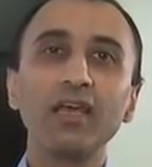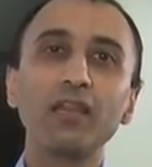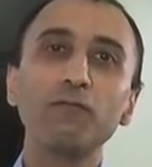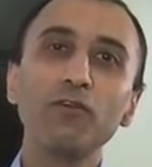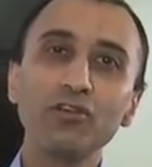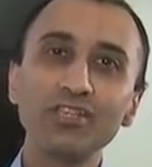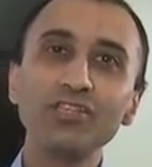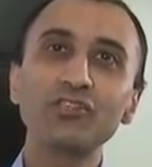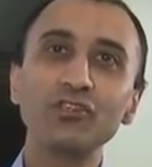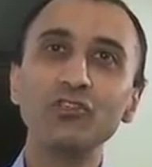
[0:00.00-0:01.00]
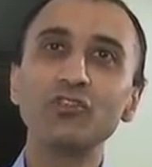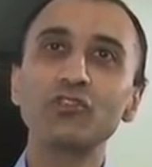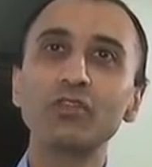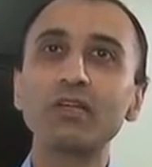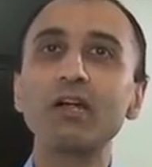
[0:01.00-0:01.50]
In the first instance,
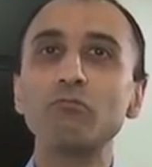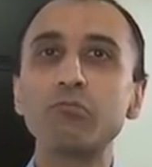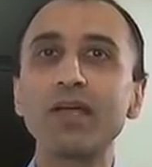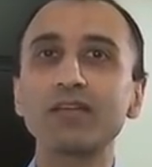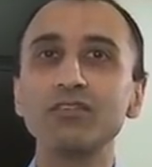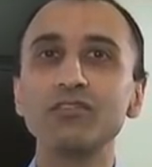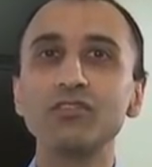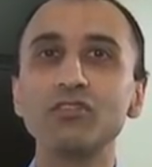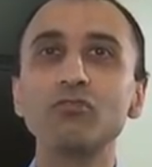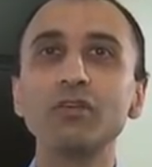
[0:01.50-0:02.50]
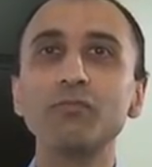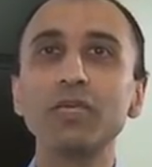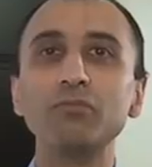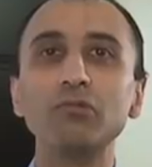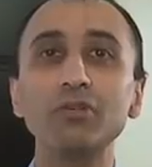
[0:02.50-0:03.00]
the current practice is to treat
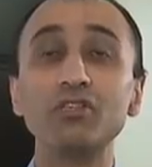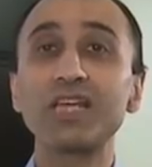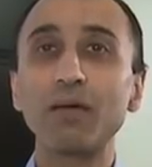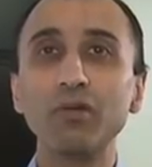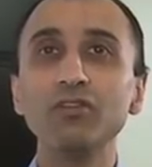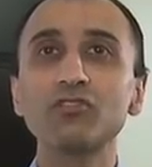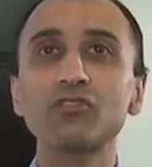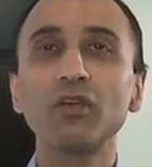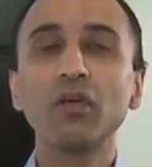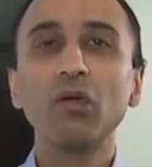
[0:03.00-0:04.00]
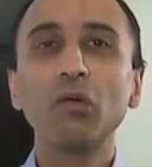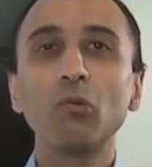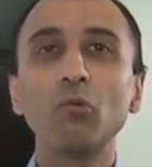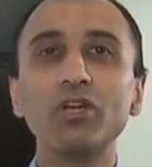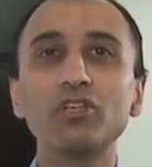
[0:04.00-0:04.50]
people with tablets,
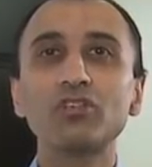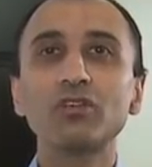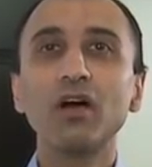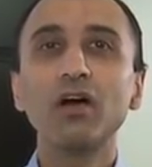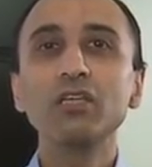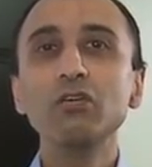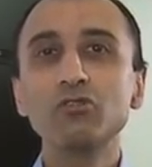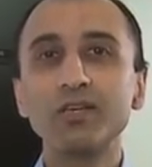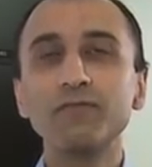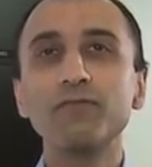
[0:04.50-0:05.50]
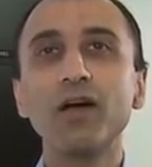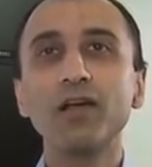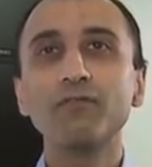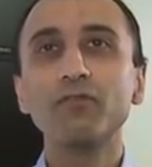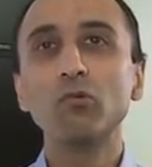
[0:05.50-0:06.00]
which are usually
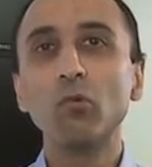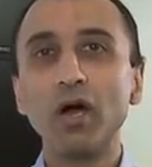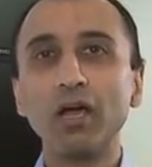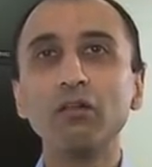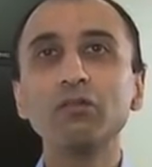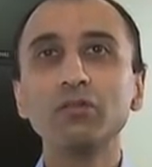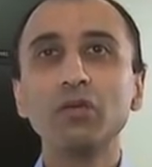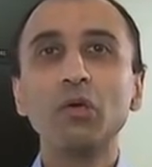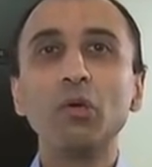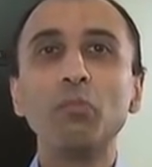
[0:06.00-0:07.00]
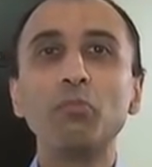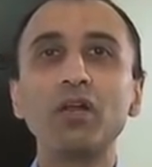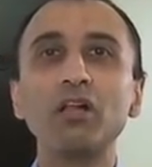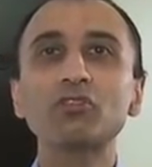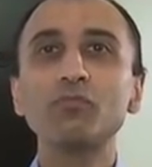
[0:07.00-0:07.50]
fine for a while, but
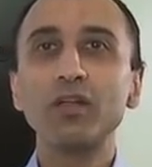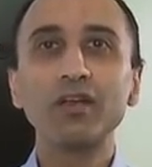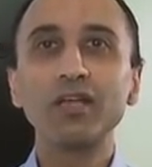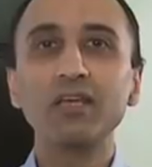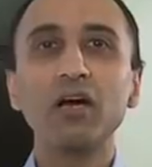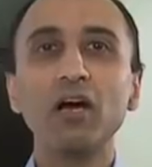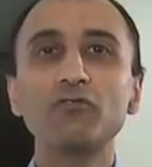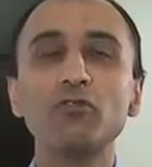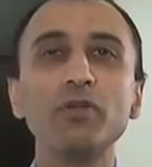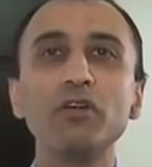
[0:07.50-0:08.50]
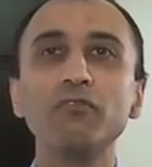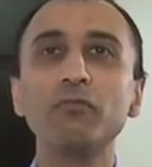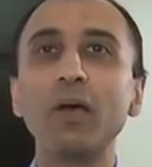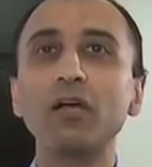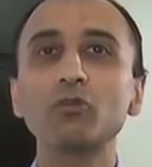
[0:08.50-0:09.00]
ultimately, after a period of
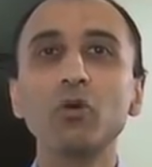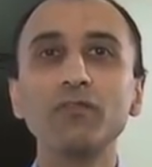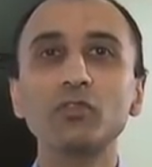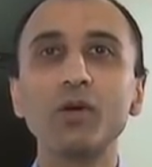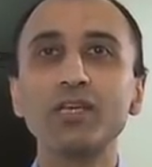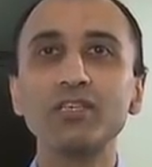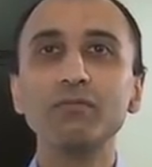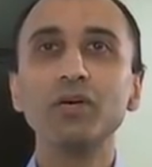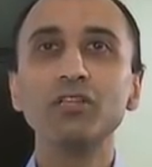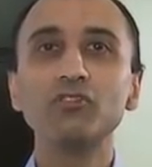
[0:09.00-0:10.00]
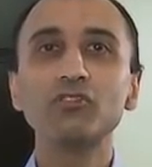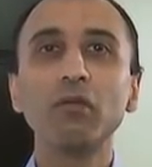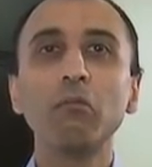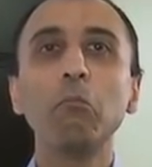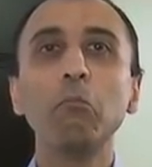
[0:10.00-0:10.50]
about 12 to 18 months,
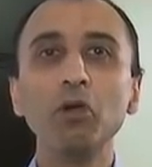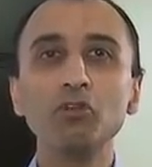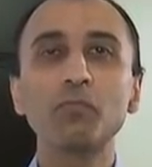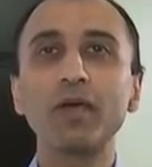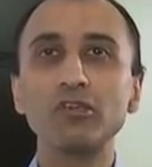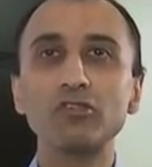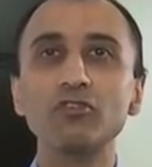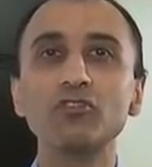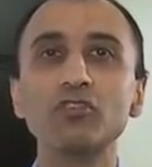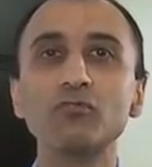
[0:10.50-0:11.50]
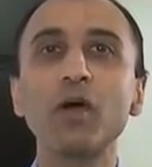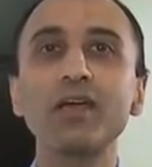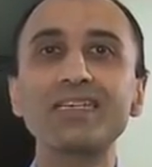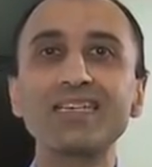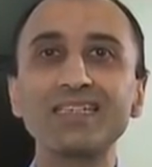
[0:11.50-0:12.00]
most patients,
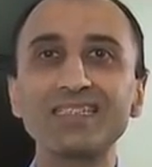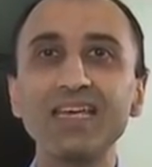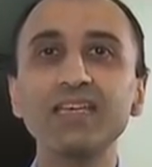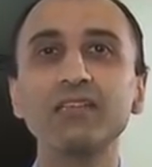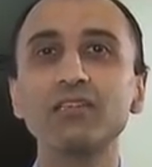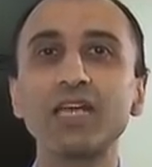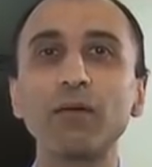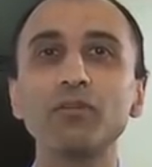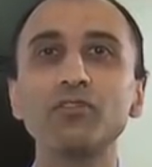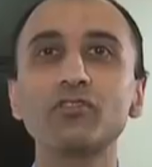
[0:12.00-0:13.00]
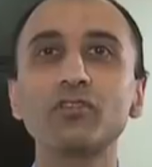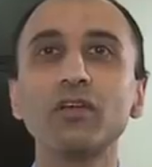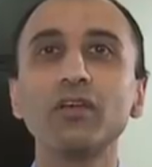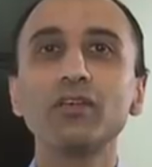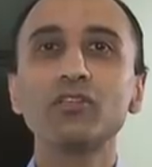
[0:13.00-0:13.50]
despite taking the tablets,
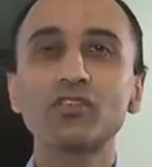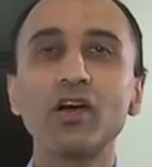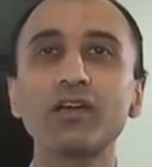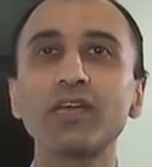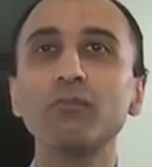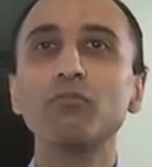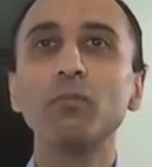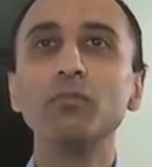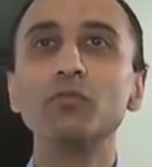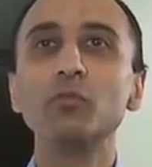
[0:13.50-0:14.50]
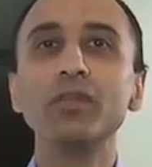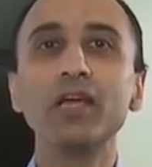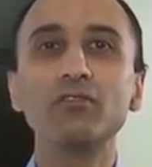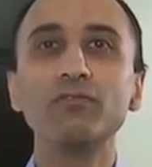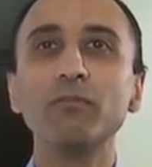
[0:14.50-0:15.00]
start getting problems with the
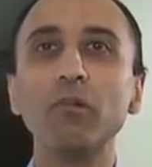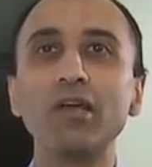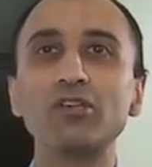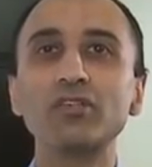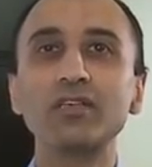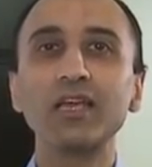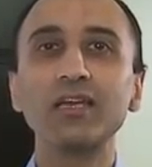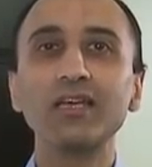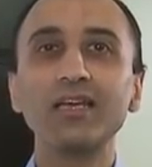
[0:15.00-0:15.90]
atrial fibrillation again.